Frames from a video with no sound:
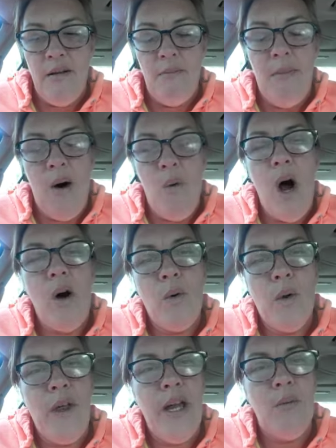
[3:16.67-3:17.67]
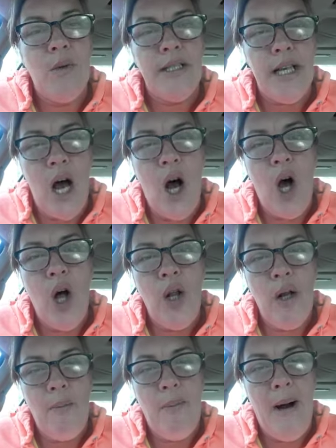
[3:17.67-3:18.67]
my walk with Him was
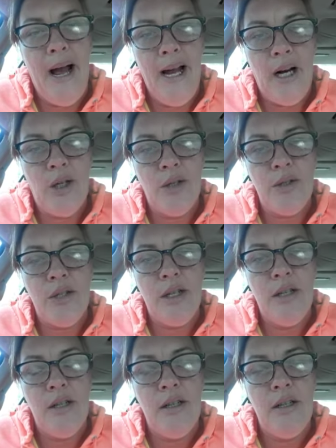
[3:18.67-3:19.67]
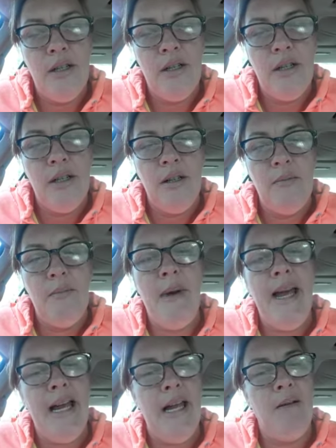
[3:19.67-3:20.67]
all about
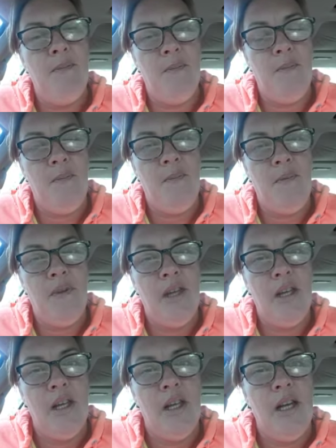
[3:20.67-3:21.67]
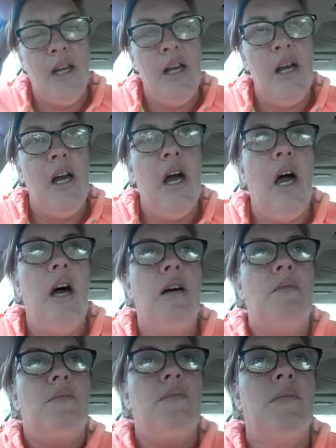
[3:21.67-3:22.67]
me.
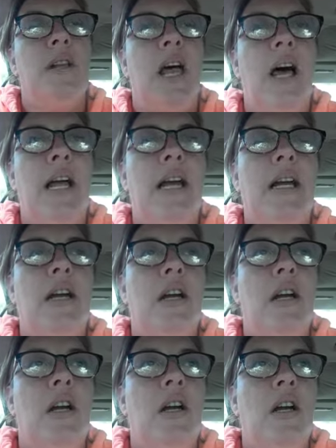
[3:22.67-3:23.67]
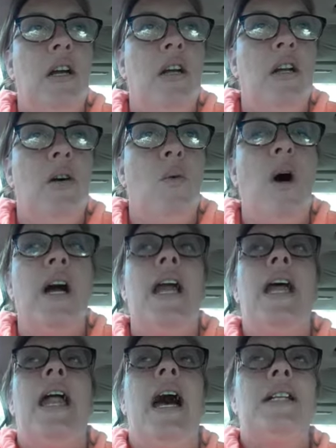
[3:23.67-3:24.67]
Um, like, what
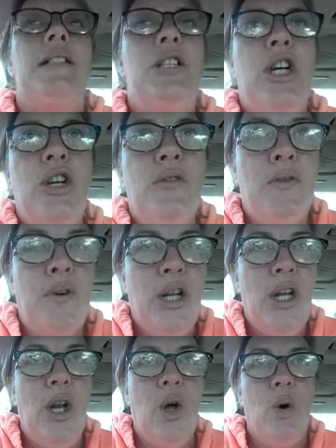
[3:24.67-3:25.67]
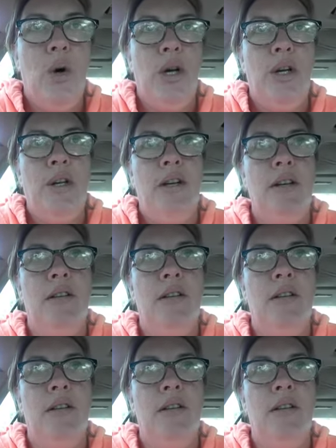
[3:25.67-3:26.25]
can I do for you, Lord?